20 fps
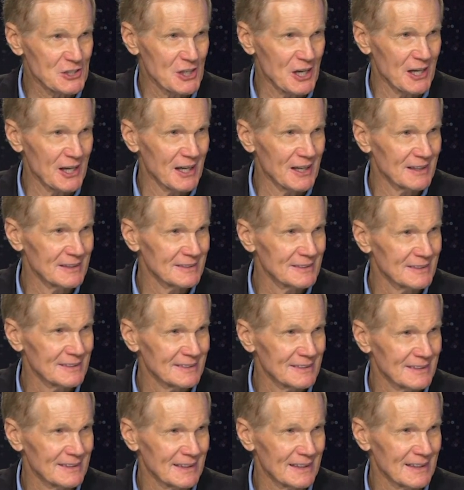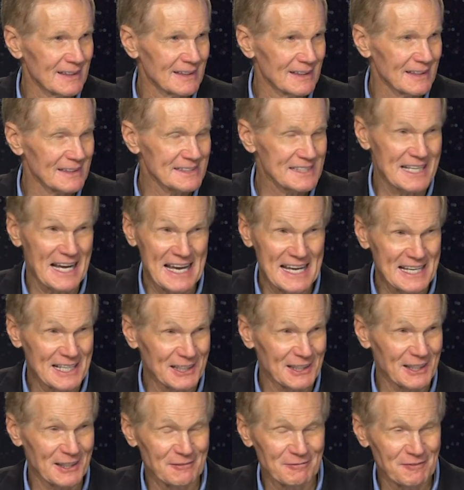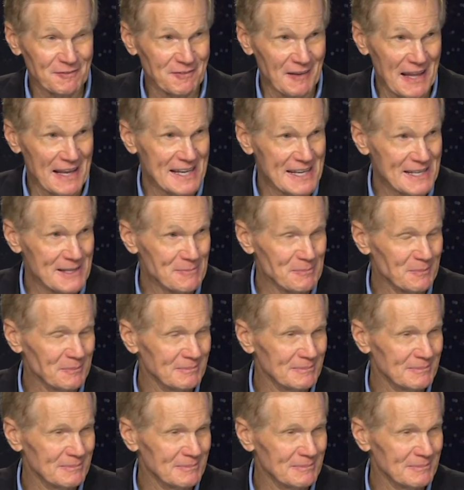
a tail of flame.